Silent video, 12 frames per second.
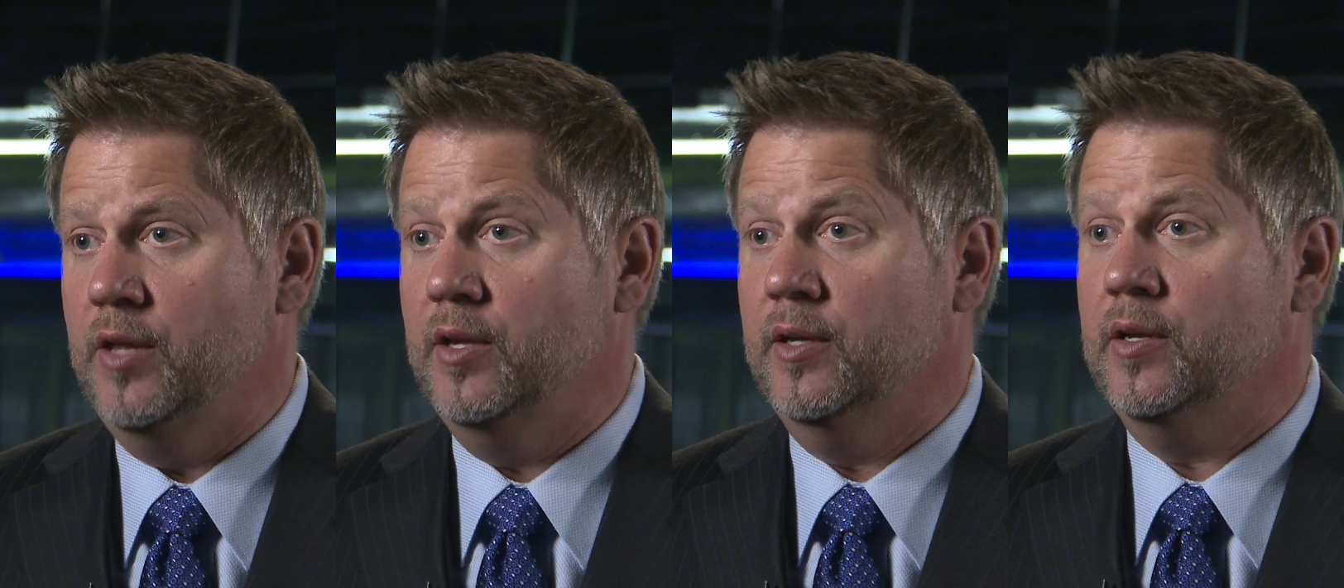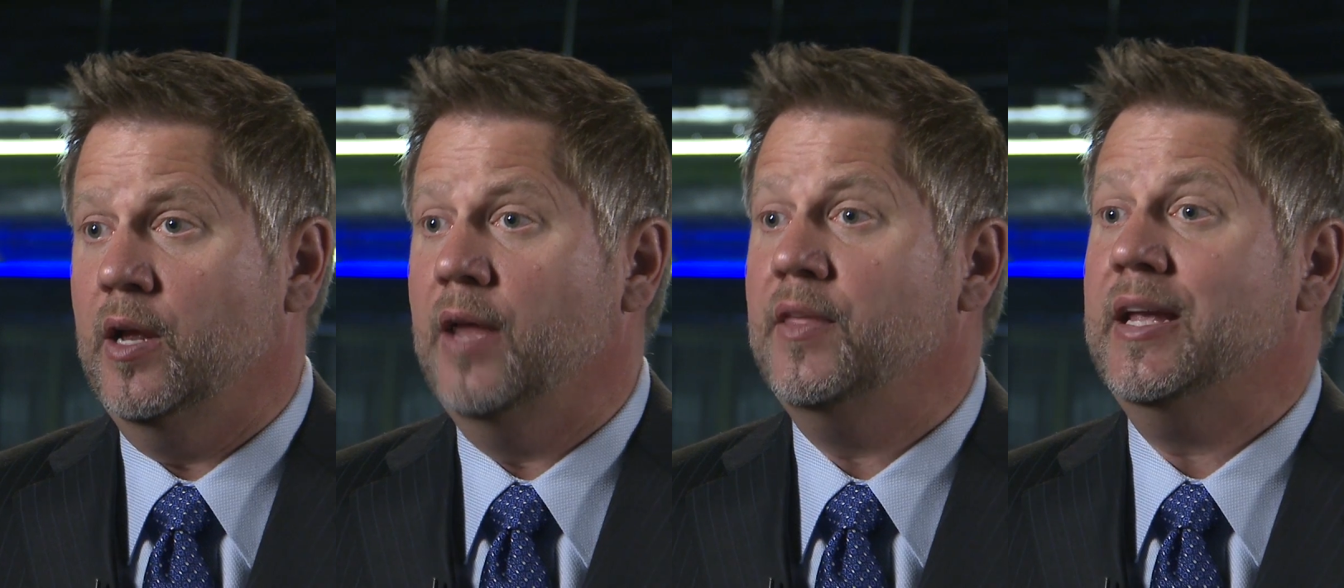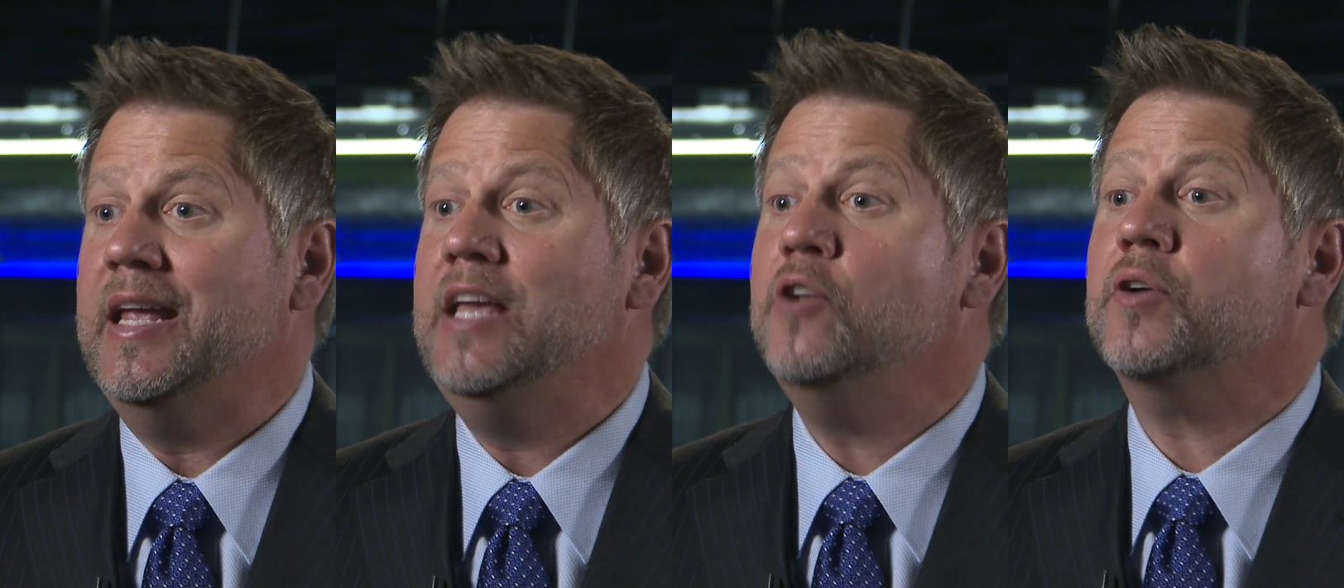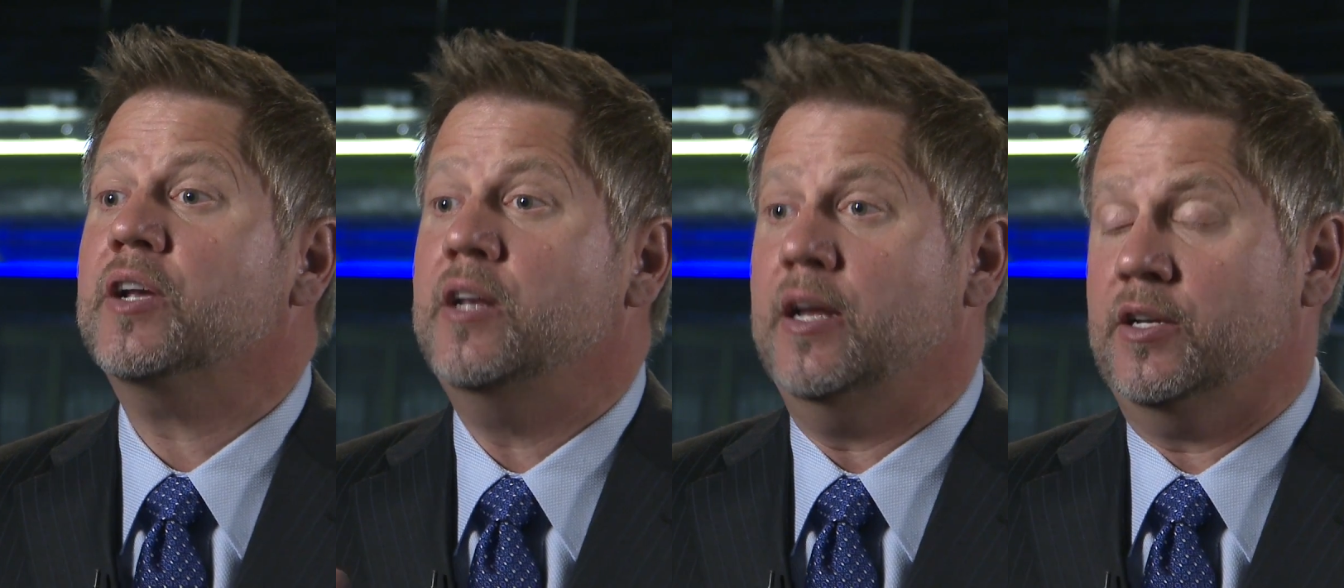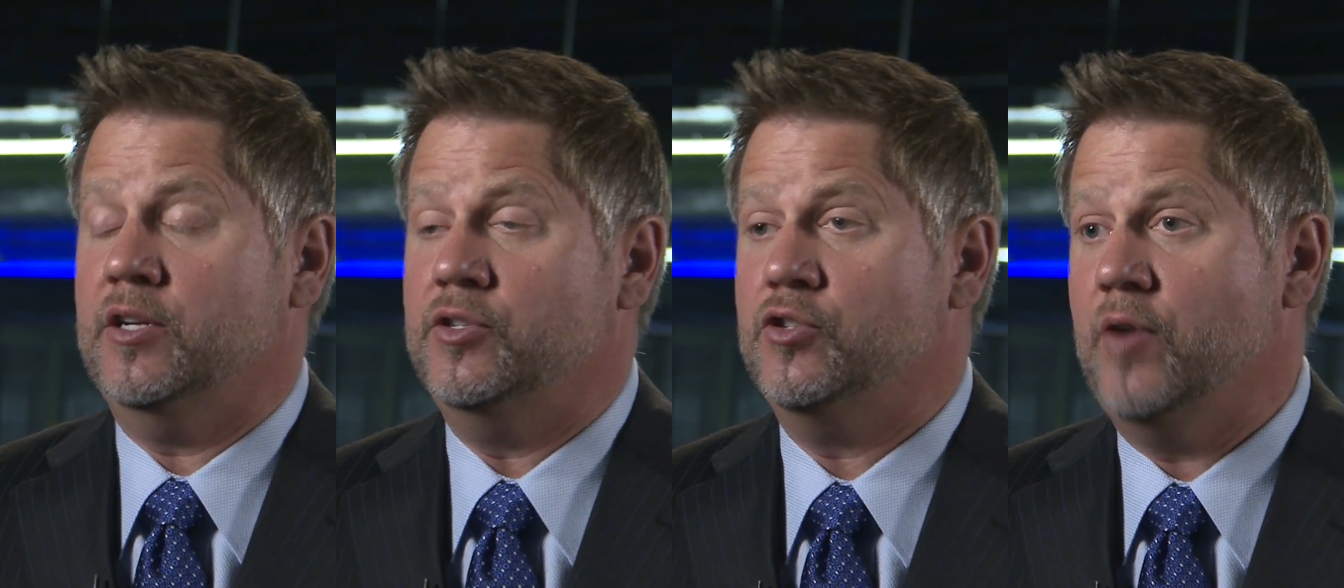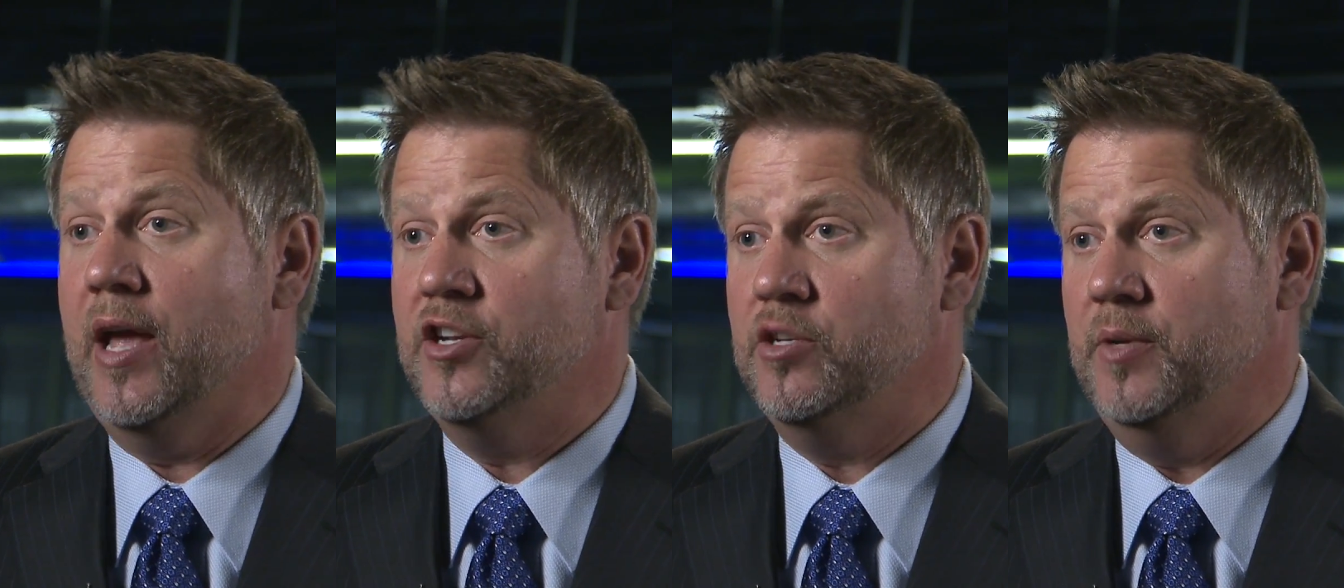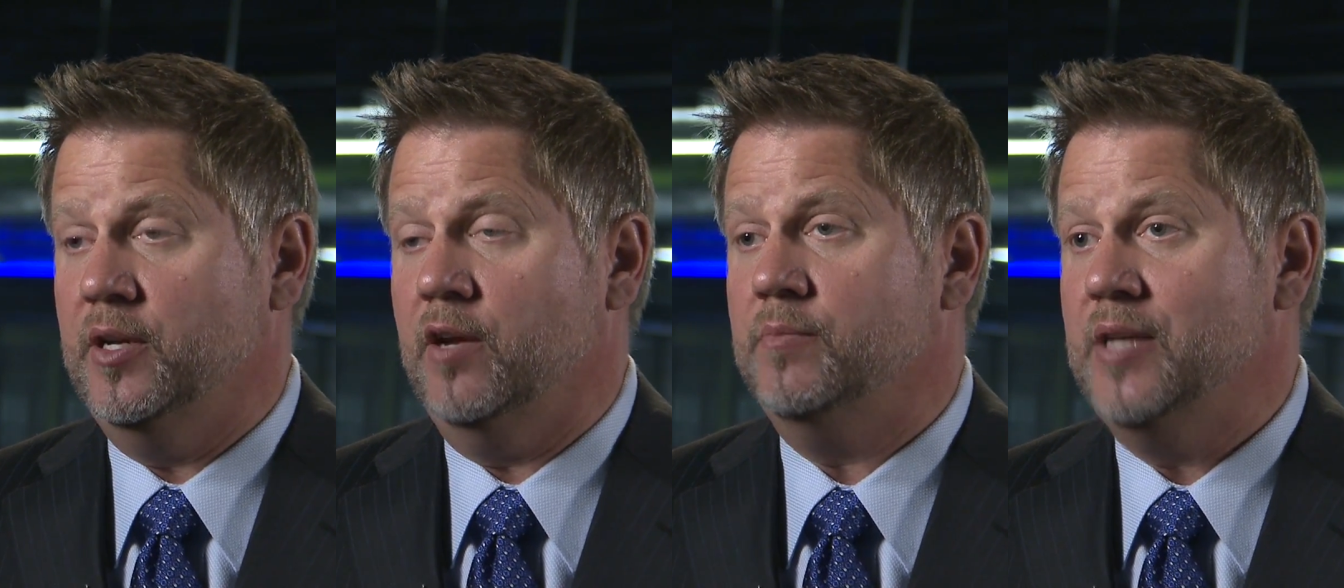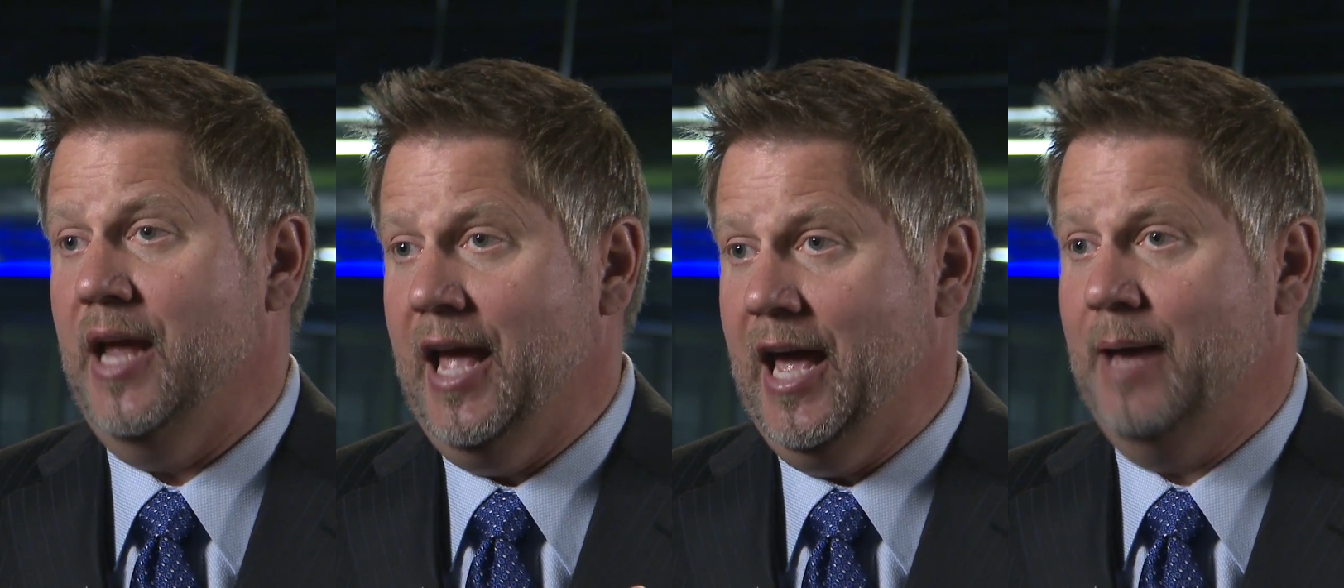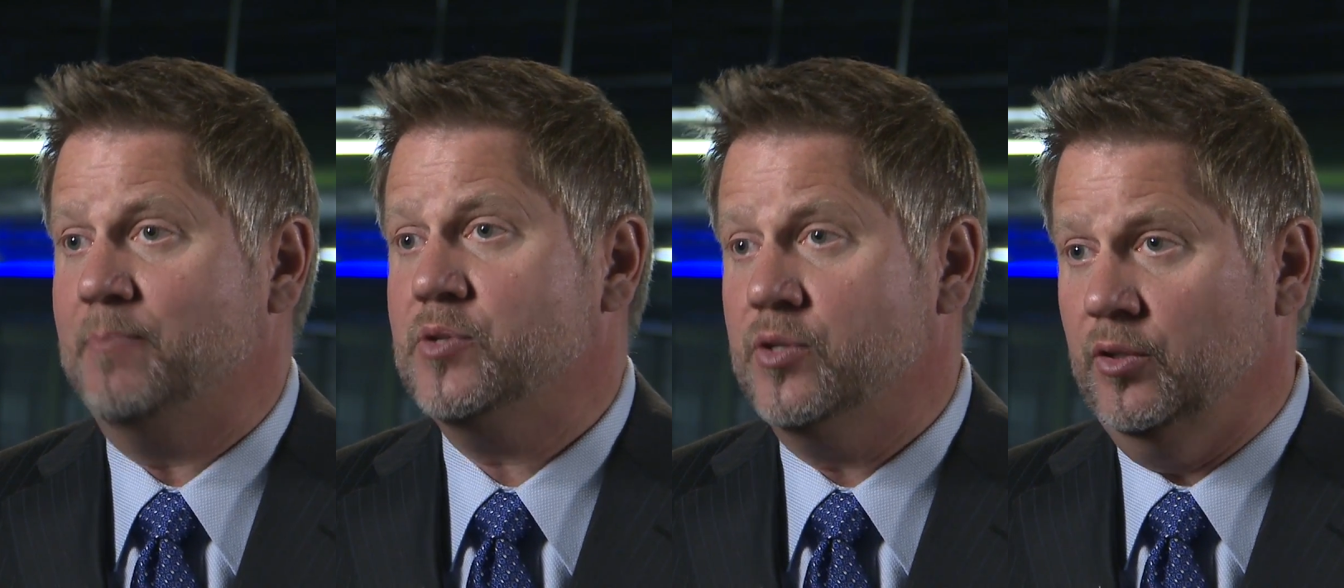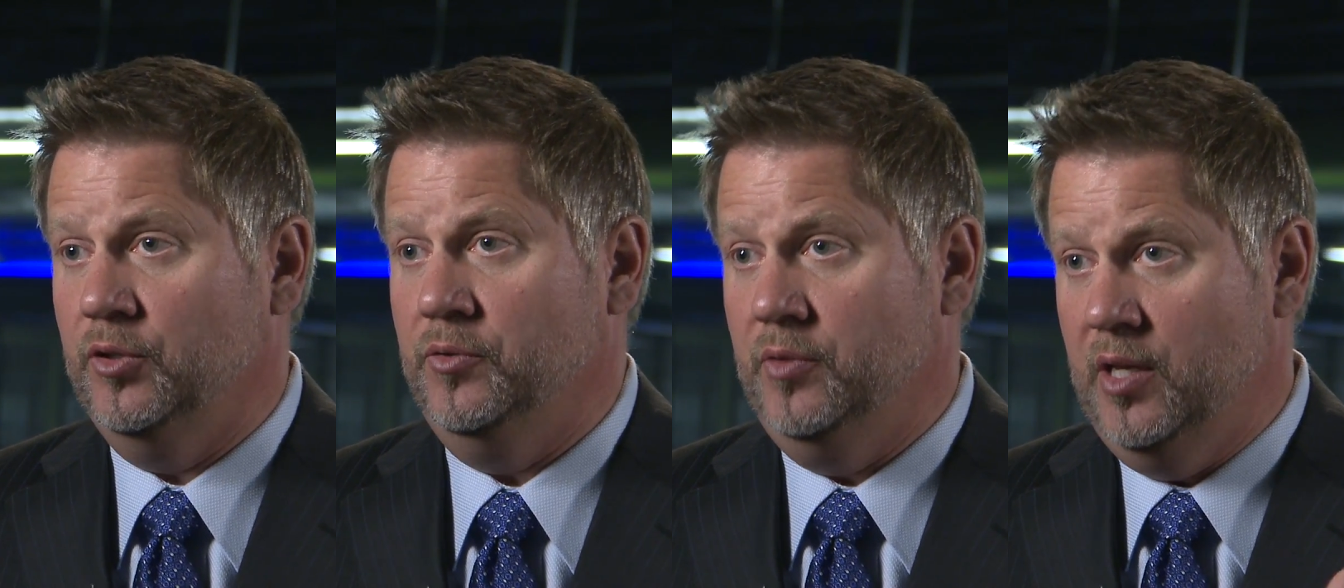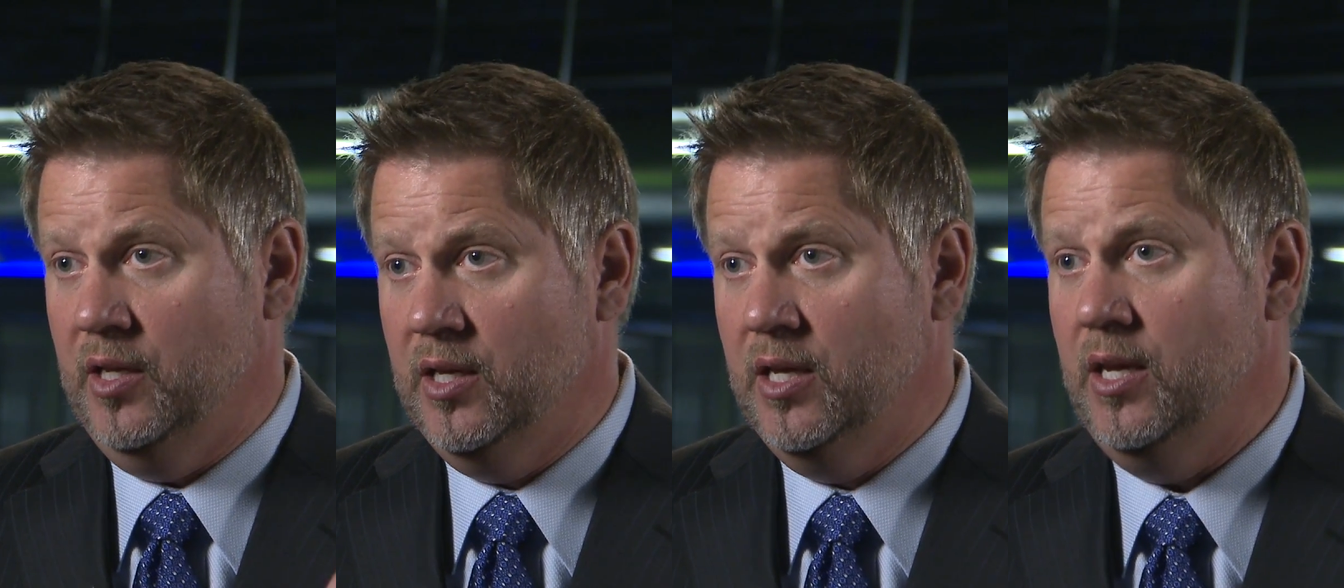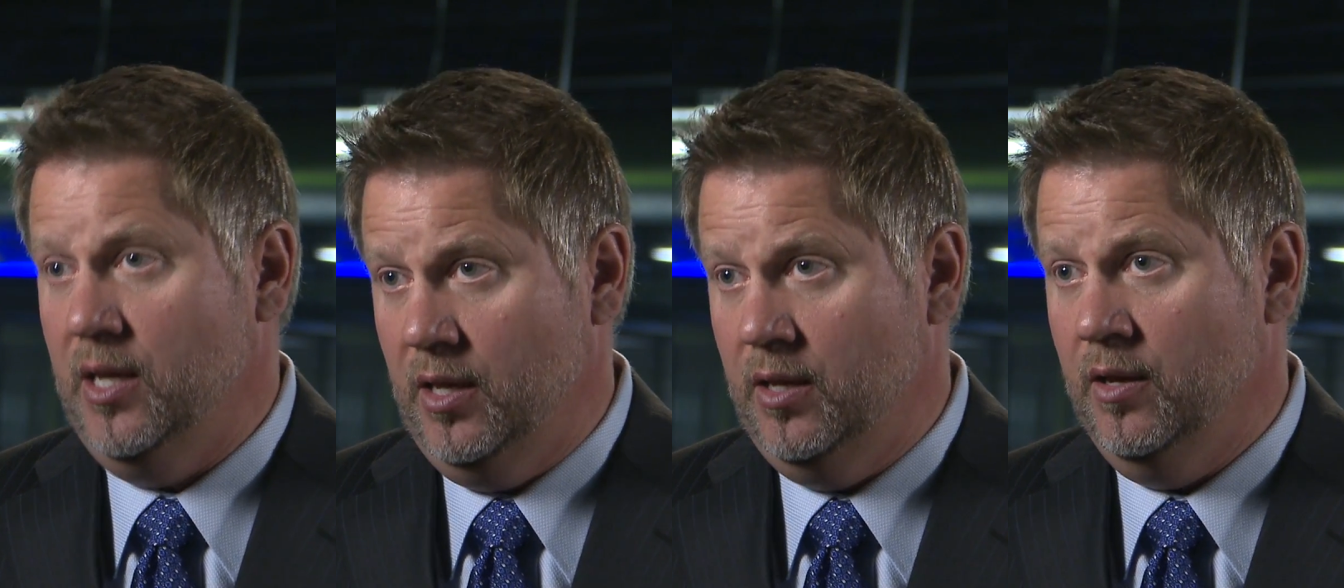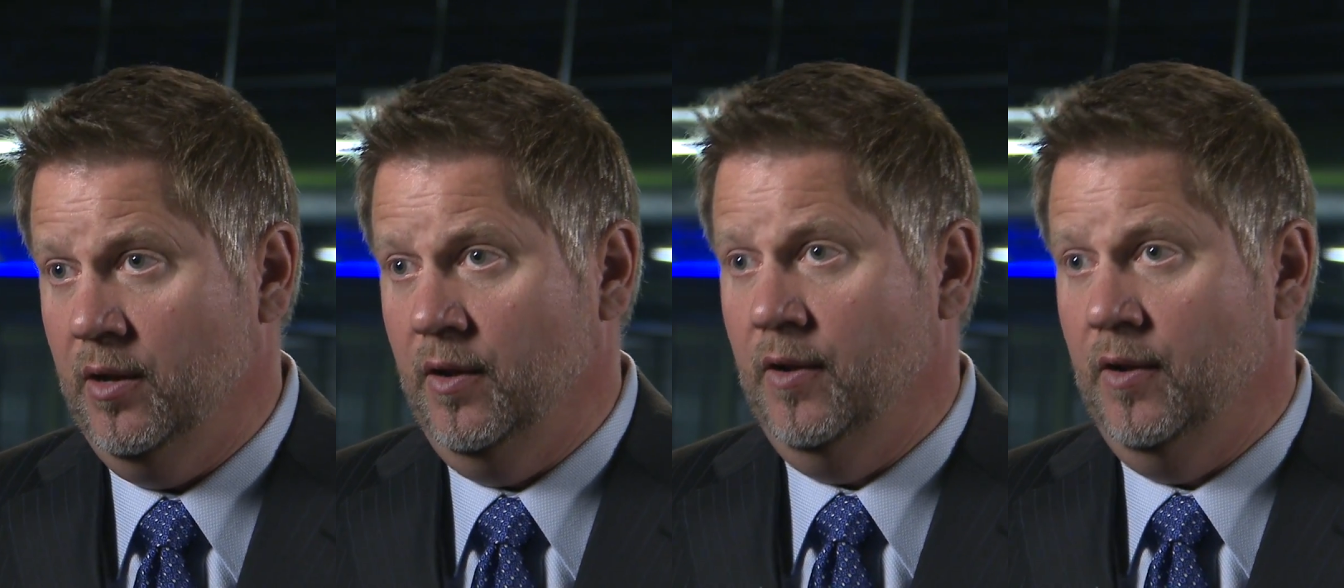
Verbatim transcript: I think, I think interconnection strategy becomes absolutely key.